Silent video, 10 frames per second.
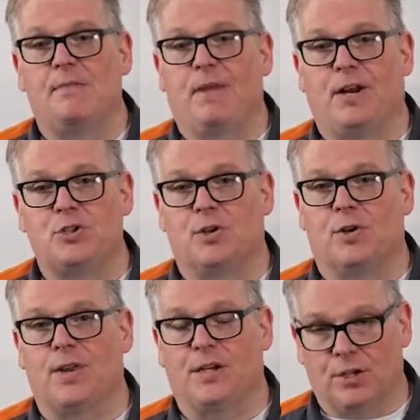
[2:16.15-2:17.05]
make
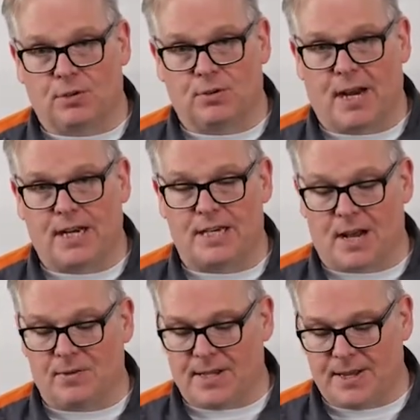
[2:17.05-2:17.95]
sure that you're writing
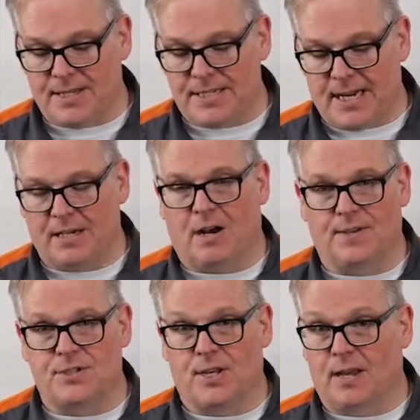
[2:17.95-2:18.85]
down the date on
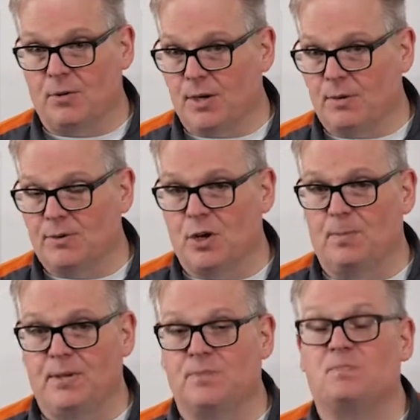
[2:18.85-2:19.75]
the side when it was
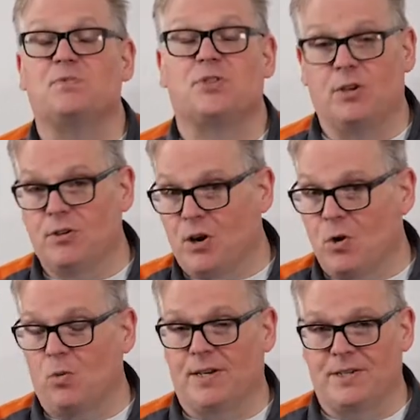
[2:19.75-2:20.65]
opened so you
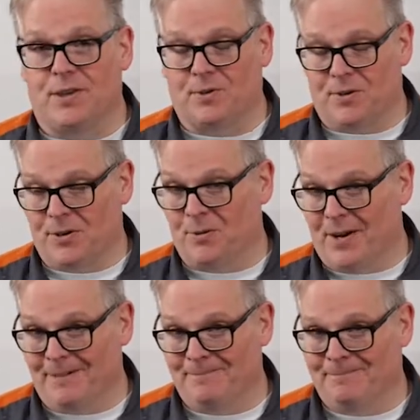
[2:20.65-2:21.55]
know when to throw it
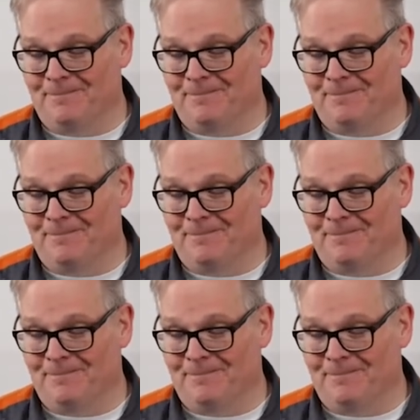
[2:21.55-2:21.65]
away.